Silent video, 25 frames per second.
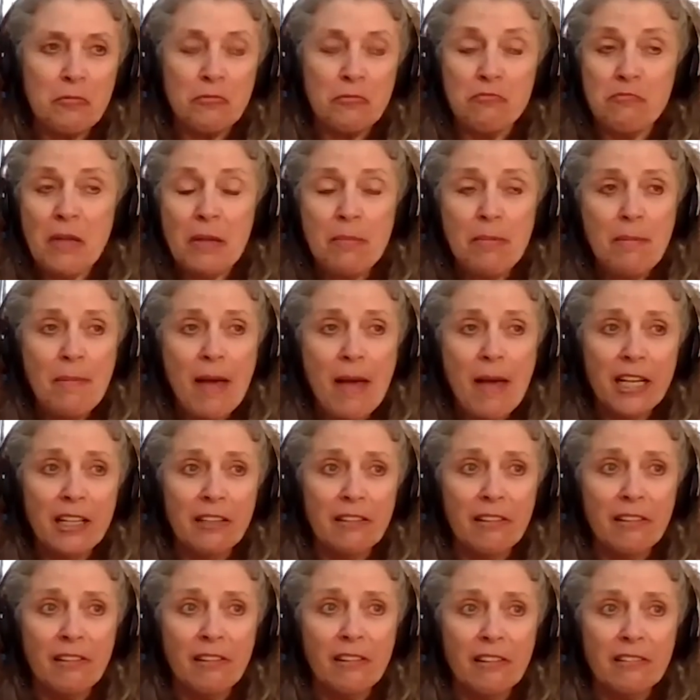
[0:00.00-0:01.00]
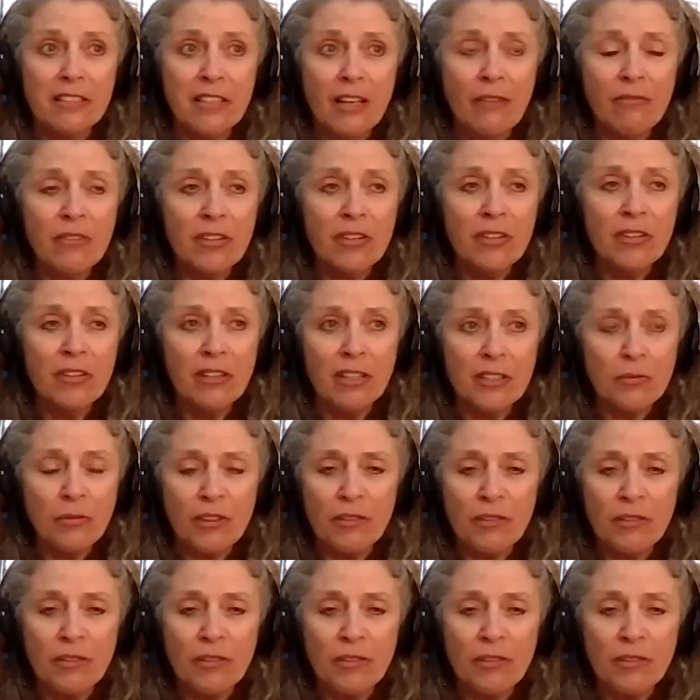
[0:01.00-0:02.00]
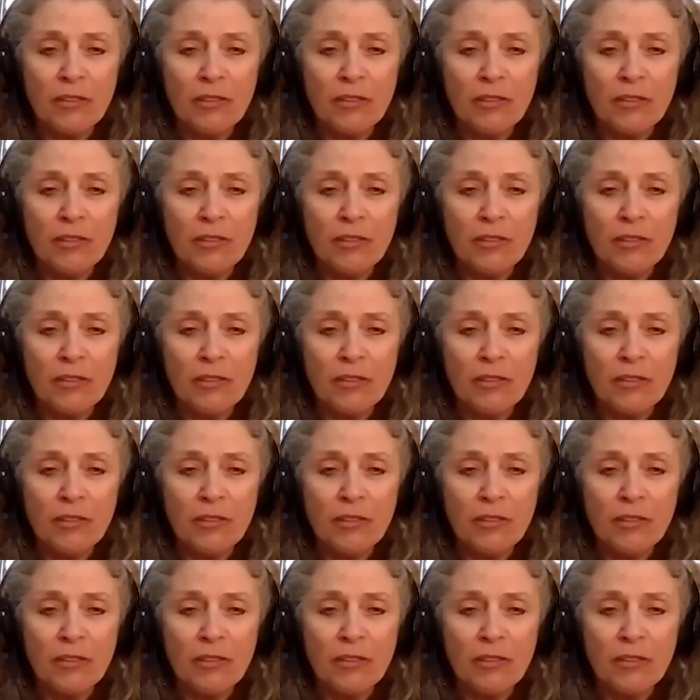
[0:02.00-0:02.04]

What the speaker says: maybe back in the 70s with